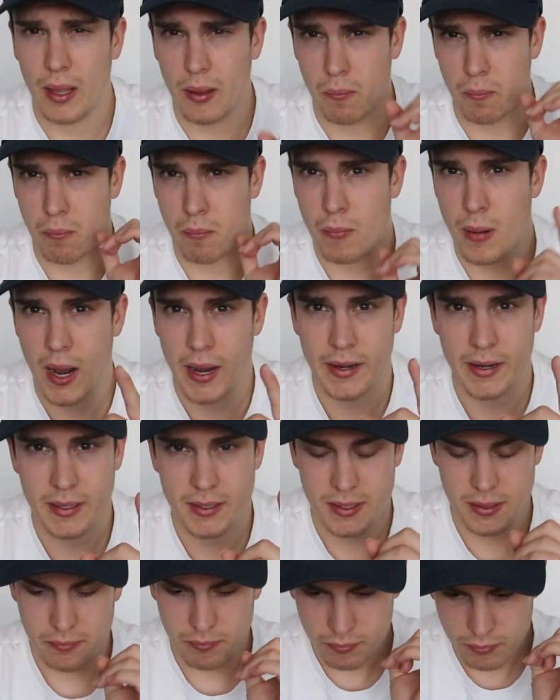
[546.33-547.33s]

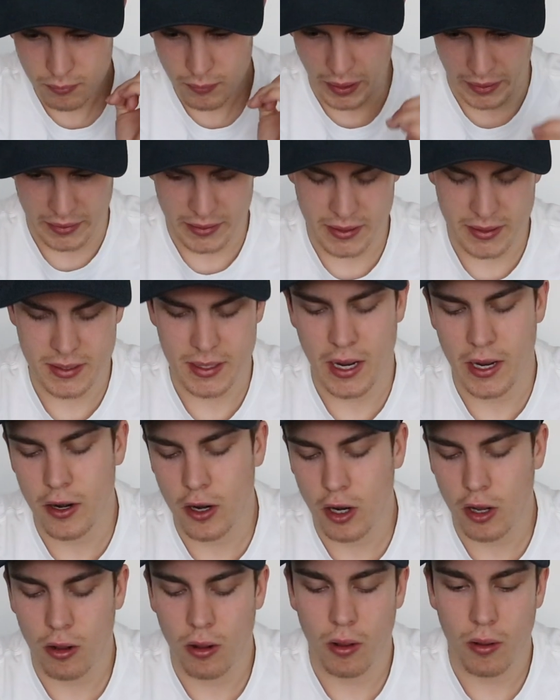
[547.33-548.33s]
minus like designer
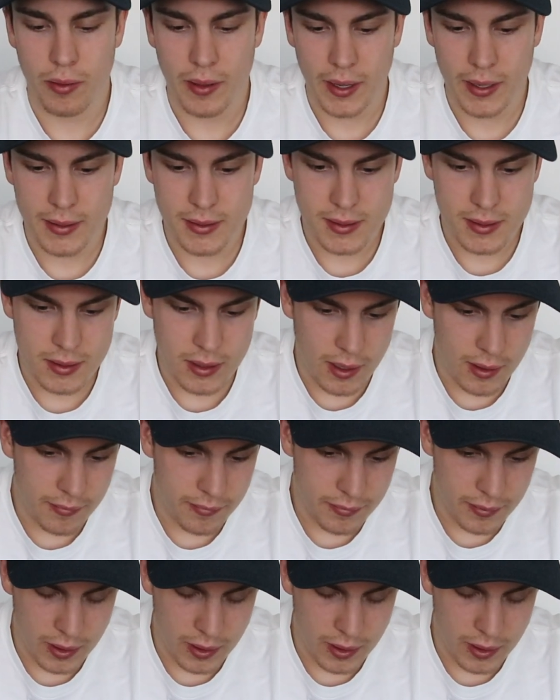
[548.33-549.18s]
clothing and stuff.